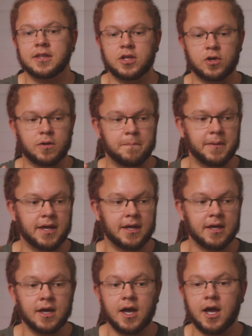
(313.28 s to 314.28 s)
You could
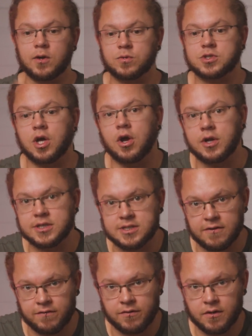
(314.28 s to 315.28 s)
be an
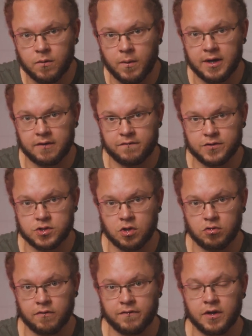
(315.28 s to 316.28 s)
alternative wedding
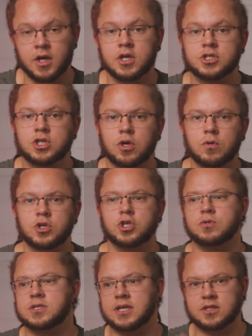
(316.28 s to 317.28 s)
photographer. So
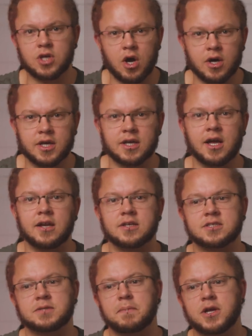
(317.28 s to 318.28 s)
shooting darker
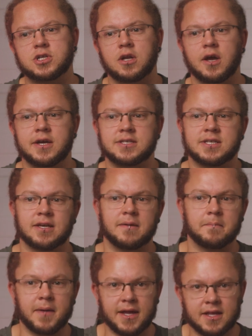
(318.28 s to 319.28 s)
colors, specializing
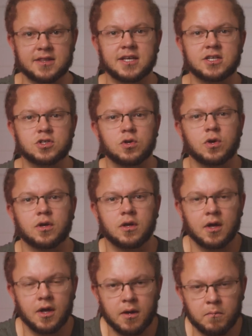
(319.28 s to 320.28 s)
in making things look
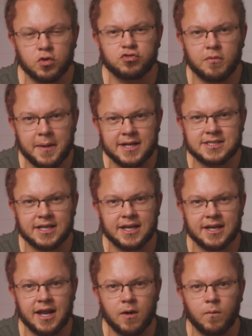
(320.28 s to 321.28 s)
more dramatic
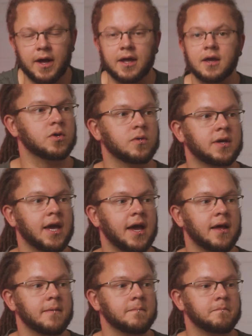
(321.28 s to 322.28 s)
in that way. You
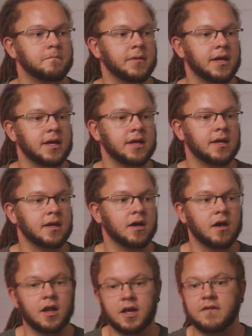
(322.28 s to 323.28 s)
can be
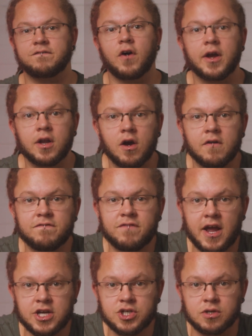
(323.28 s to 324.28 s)
like a fine art
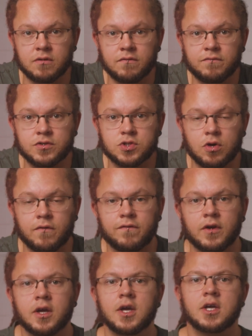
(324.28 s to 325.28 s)
fashion
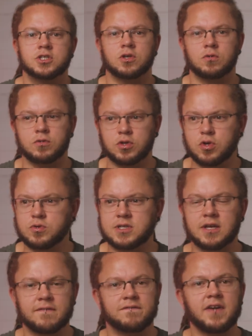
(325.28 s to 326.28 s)
photographer. So
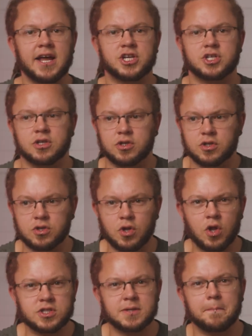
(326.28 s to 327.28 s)
using flash and
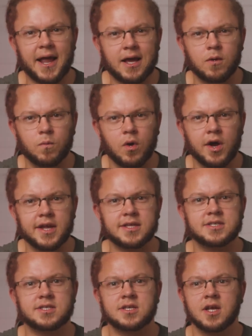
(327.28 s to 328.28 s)
lots of black and
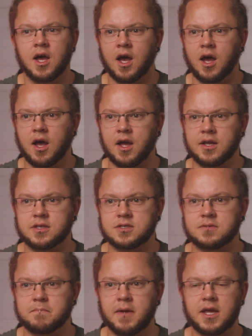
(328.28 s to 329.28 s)
whites,
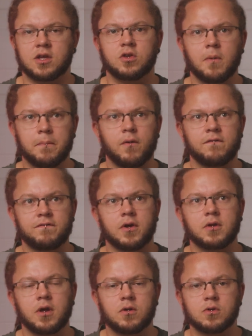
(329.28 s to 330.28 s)
and making your
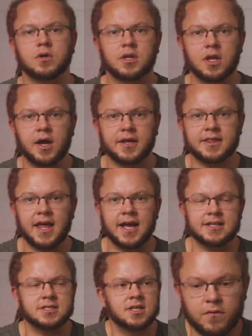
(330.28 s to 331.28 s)
portfolio look like
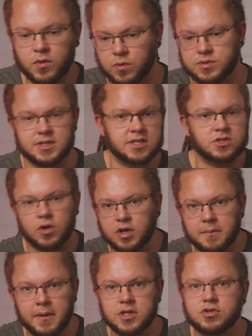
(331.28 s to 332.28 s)
that. Of course, there's
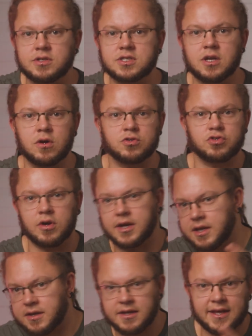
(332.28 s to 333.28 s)
documentary style, trying
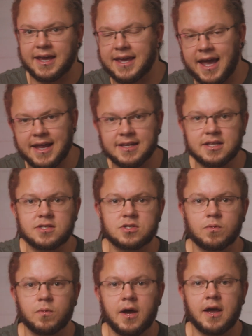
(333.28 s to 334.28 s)
to get
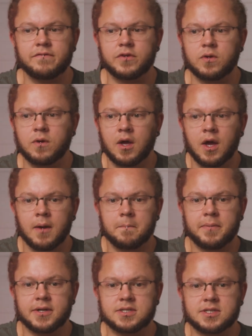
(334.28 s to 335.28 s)
candids or what have you,
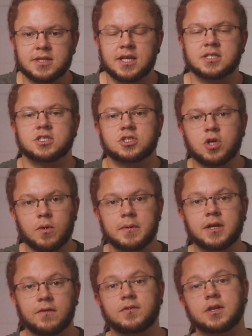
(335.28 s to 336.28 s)
but there's so
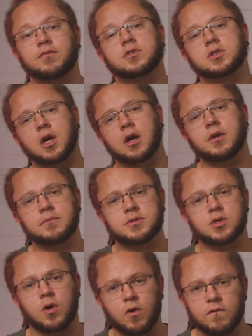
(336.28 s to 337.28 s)
many different
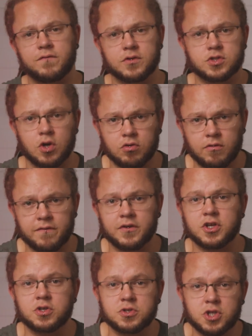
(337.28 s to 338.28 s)
types of photographer.
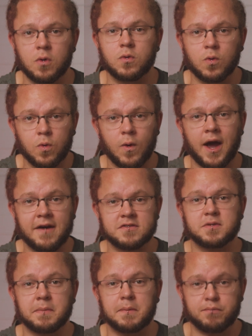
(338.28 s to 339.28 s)
You don't all have
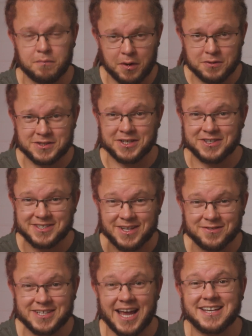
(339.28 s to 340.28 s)
to be promoting
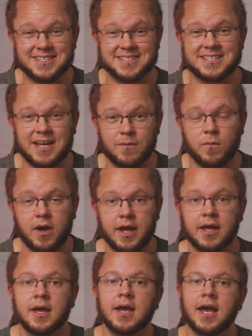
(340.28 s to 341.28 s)
yourselves as the same
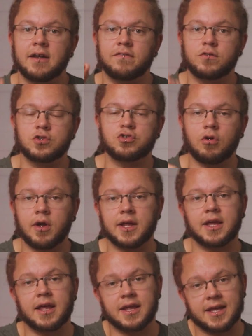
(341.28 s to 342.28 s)
way. And if you try
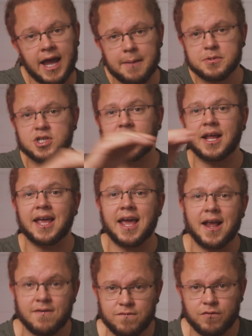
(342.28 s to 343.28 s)
and encapsulate
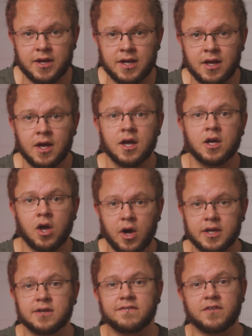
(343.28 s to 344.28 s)
every
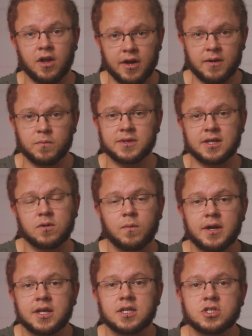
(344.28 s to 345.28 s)
kind of client within the
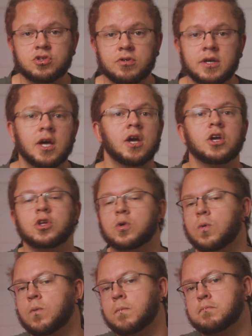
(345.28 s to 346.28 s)
wedding industry,
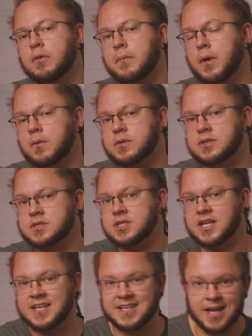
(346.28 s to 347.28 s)
you'll promote
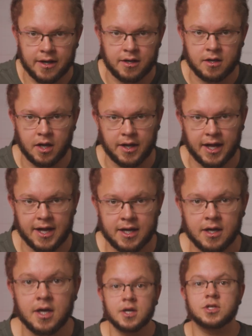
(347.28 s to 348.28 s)
to none, okay?